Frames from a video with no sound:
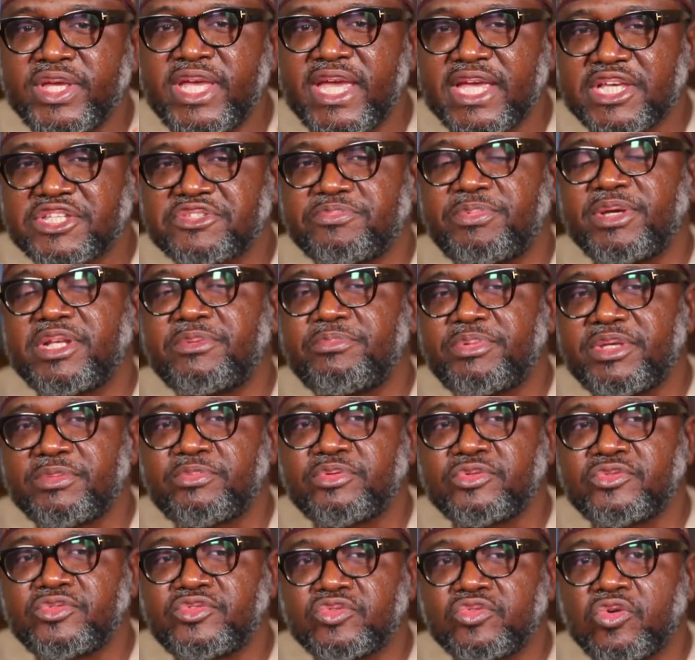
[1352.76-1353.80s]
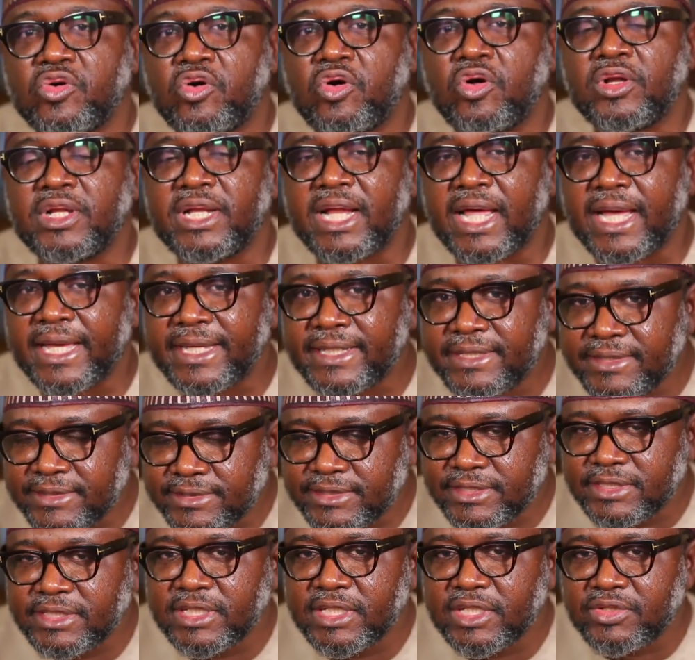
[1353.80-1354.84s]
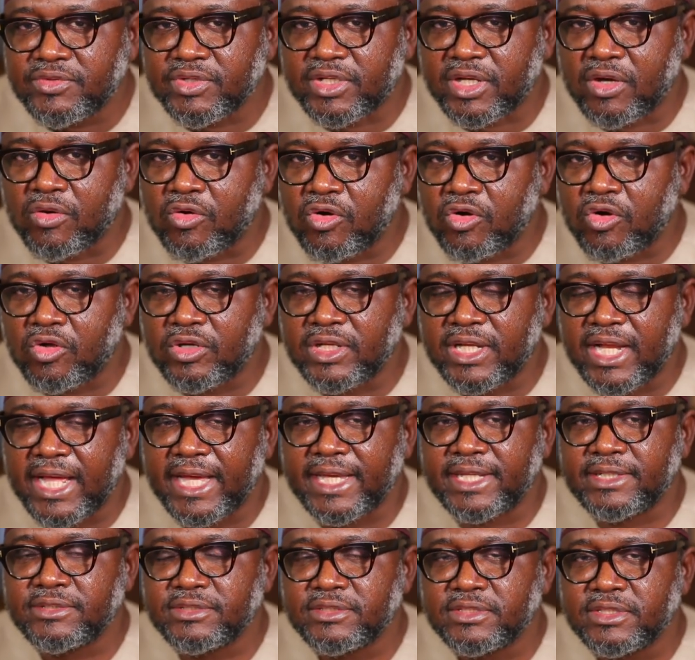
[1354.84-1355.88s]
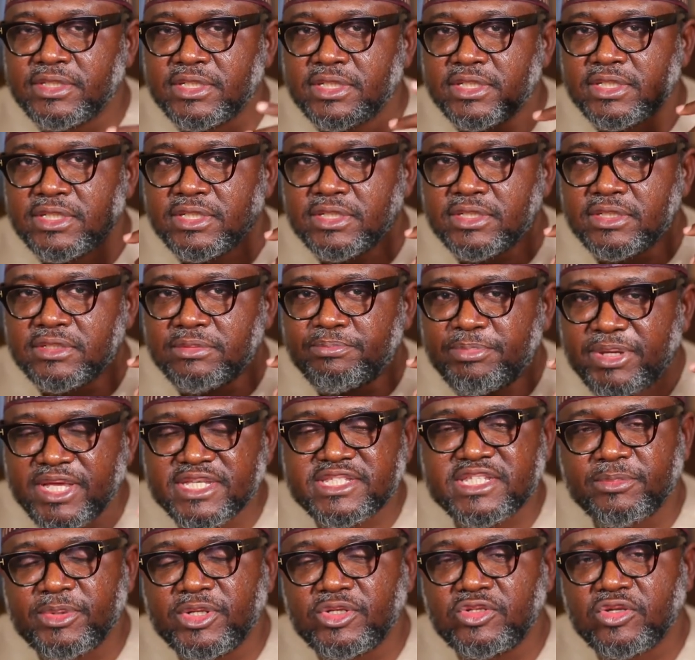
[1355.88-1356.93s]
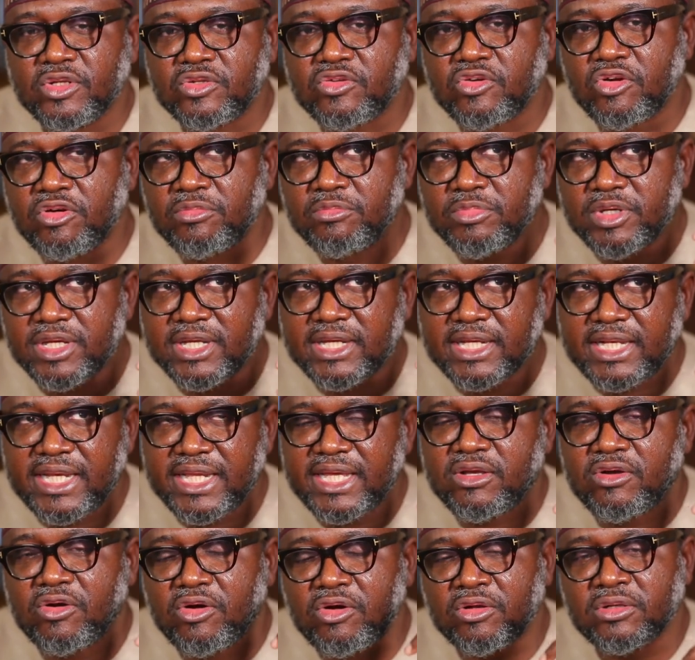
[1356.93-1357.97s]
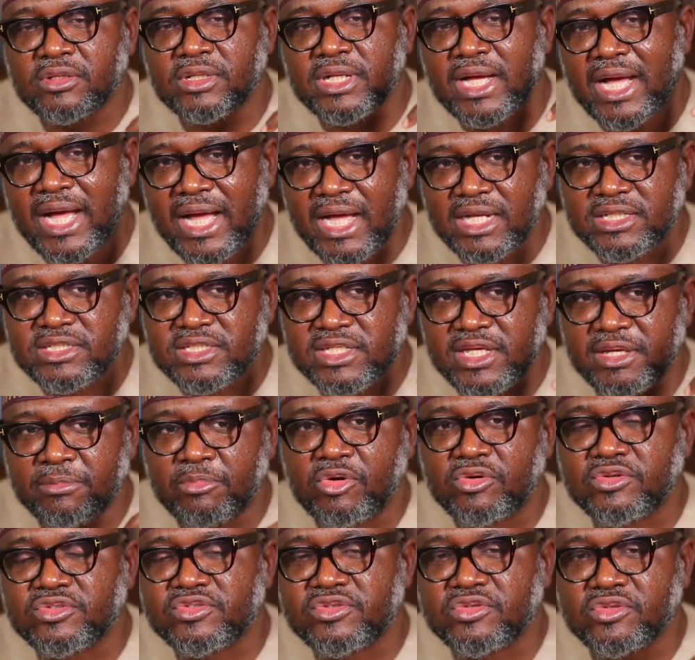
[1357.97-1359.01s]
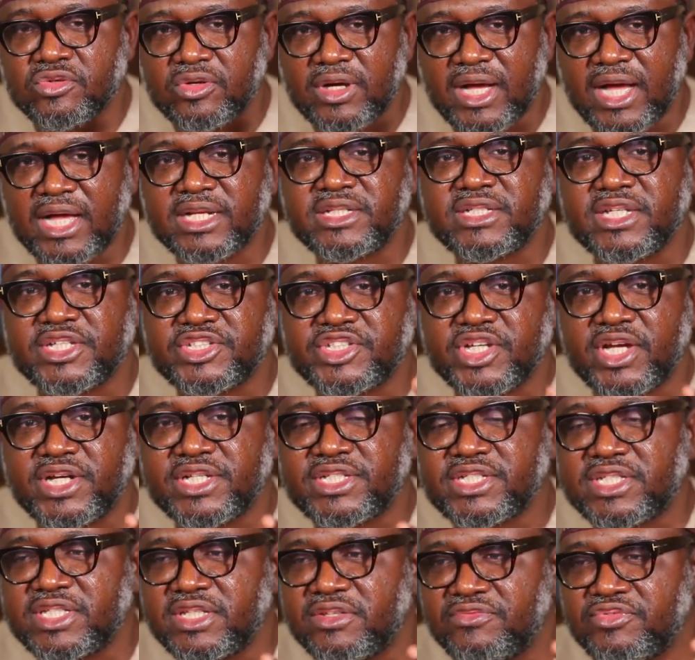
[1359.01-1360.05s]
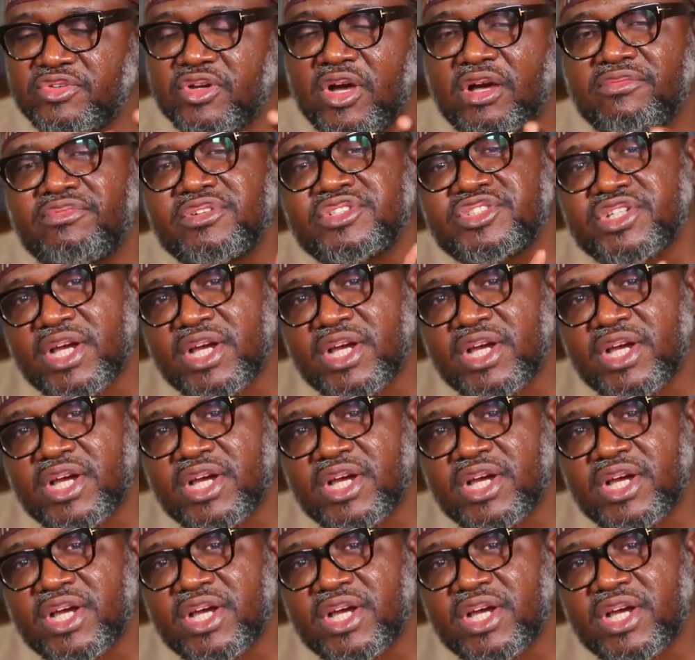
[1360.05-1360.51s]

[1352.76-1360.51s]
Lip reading: we expect people to go online. You can go online, paysabil.com, click on at a mosque or at a charity. If you have a